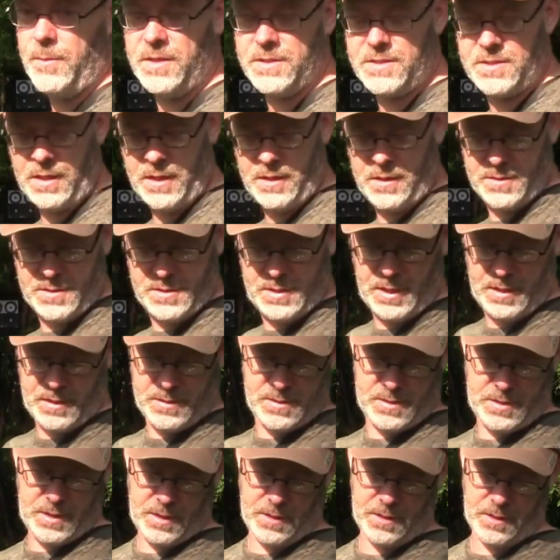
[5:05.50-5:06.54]
my
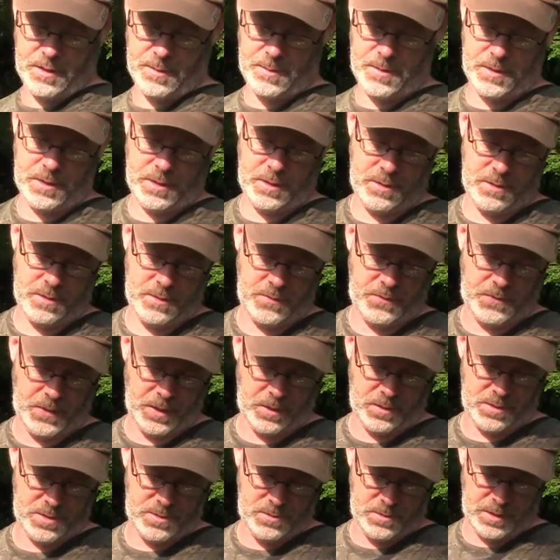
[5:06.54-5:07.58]
stance set, got my
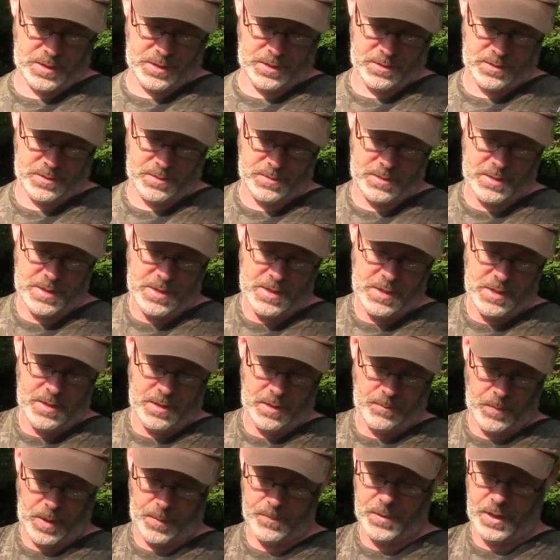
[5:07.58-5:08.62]
finger sling,
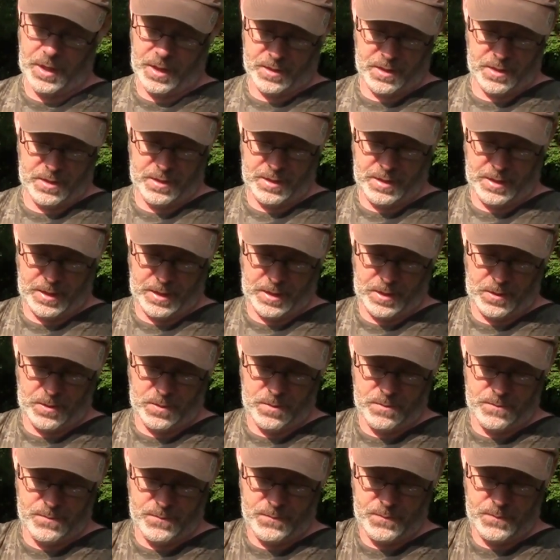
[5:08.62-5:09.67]
I'm knocking an arrow,